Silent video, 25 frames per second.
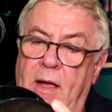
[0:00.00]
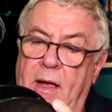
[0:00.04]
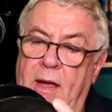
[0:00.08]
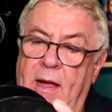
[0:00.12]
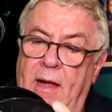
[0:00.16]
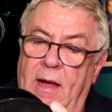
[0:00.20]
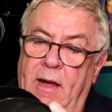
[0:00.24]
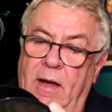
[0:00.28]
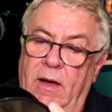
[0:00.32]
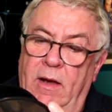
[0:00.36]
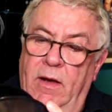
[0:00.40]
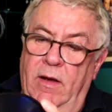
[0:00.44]

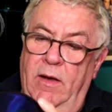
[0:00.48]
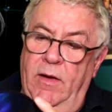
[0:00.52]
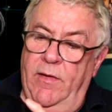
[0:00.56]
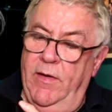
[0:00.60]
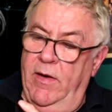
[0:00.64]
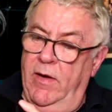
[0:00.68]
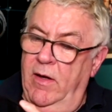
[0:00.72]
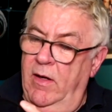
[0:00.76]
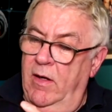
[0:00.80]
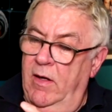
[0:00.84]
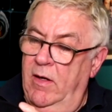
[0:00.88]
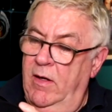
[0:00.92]
And
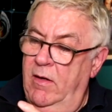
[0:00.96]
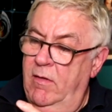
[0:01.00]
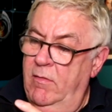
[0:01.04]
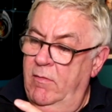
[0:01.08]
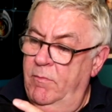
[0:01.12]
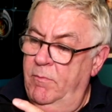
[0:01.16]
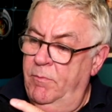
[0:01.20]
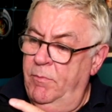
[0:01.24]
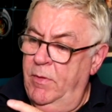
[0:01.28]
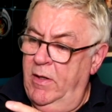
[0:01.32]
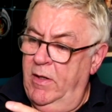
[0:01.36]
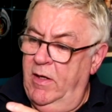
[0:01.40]

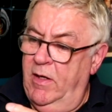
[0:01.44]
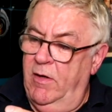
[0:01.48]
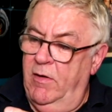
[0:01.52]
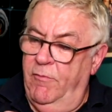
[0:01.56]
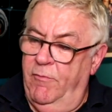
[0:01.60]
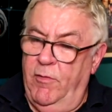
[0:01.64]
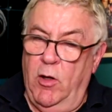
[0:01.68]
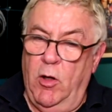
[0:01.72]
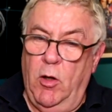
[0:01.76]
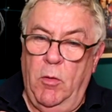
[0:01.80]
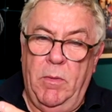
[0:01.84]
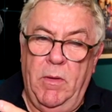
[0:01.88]
printed a
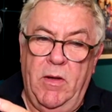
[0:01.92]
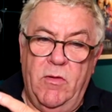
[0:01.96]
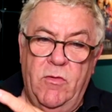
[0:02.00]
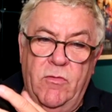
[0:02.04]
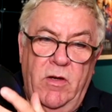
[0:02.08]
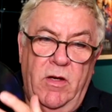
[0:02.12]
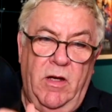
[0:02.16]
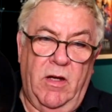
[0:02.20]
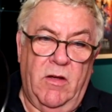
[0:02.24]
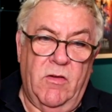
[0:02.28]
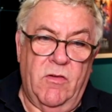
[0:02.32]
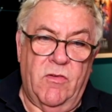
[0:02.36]
few bits,
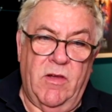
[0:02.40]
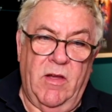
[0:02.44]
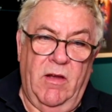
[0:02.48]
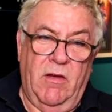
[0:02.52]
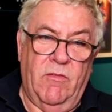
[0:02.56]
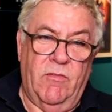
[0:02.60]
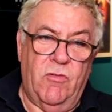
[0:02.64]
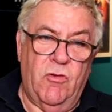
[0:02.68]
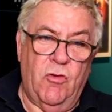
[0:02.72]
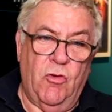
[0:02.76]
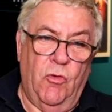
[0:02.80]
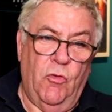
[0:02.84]
and you can see I
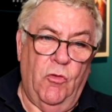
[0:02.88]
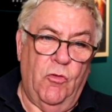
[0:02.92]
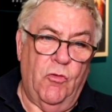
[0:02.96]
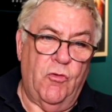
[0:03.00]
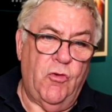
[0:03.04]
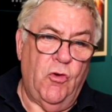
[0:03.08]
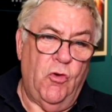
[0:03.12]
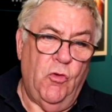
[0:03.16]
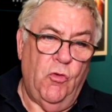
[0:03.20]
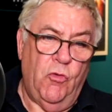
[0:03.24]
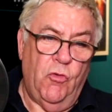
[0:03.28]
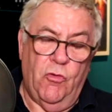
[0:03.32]
have
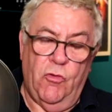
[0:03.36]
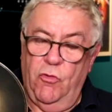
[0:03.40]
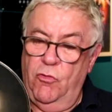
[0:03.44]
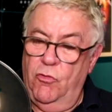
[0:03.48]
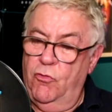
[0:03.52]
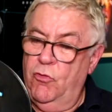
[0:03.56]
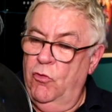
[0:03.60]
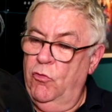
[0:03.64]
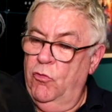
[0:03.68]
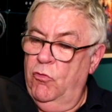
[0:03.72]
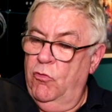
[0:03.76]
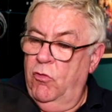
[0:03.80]
tons and
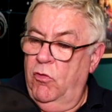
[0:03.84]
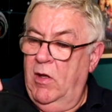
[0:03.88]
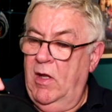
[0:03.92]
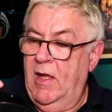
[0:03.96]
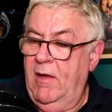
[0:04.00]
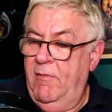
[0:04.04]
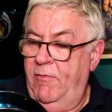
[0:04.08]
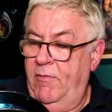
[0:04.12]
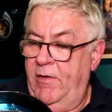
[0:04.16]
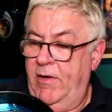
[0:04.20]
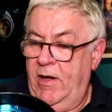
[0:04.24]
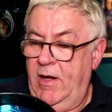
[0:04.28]
tons
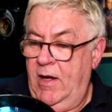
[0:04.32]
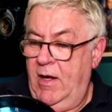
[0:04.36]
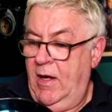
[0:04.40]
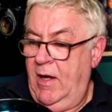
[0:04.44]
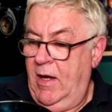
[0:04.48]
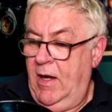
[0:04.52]
left.